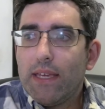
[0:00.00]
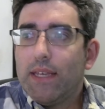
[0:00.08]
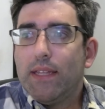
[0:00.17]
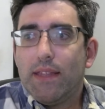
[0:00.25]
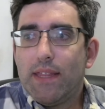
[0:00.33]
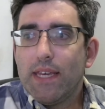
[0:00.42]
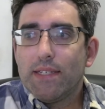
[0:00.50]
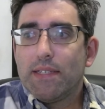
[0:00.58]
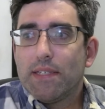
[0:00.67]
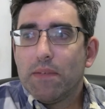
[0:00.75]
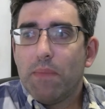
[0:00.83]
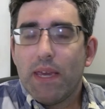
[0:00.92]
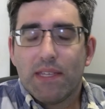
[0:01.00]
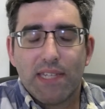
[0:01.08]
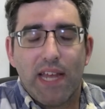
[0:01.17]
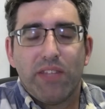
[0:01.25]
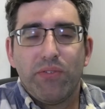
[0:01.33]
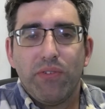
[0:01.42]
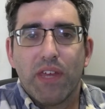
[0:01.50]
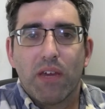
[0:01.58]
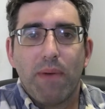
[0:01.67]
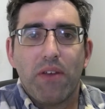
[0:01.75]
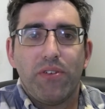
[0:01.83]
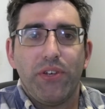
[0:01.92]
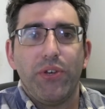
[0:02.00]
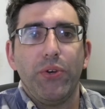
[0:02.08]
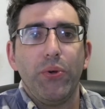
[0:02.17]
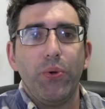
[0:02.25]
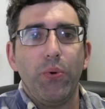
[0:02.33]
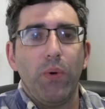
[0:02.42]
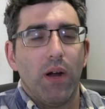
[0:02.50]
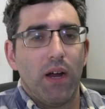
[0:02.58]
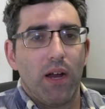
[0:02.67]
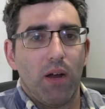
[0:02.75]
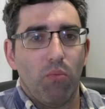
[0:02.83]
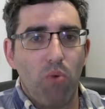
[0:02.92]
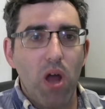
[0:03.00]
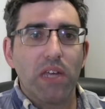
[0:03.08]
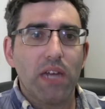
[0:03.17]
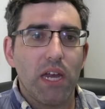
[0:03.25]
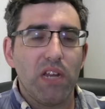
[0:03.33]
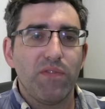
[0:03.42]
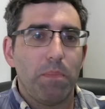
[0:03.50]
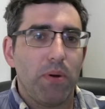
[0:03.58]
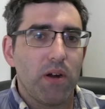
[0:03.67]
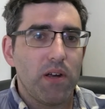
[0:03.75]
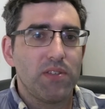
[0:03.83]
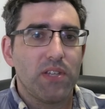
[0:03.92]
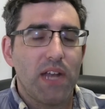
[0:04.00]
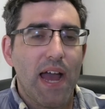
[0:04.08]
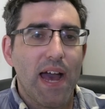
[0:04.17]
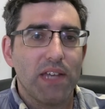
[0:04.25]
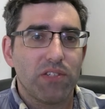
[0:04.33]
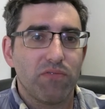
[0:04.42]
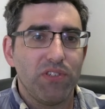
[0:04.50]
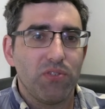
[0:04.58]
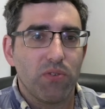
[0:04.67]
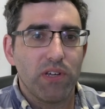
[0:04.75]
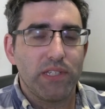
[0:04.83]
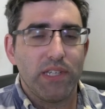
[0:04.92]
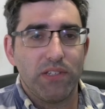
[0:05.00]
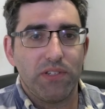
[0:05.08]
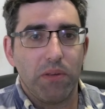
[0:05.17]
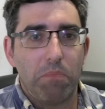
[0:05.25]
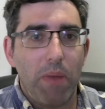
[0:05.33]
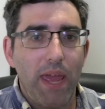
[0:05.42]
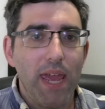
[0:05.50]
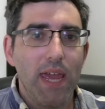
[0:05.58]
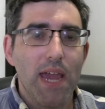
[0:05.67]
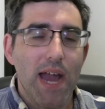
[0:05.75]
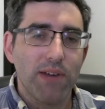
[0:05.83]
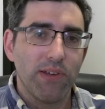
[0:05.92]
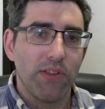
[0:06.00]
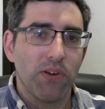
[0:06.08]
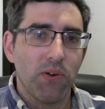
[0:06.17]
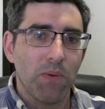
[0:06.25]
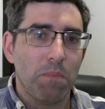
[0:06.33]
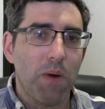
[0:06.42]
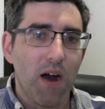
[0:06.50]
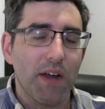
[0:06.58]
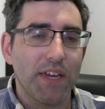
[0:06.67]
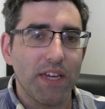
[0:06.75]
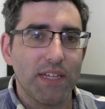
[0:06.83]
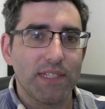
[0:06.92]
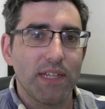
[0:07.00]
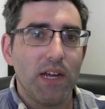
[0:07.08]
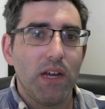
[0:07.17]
this makes sense when you think about who, what kind of a person has the resources to pay out of their own pocket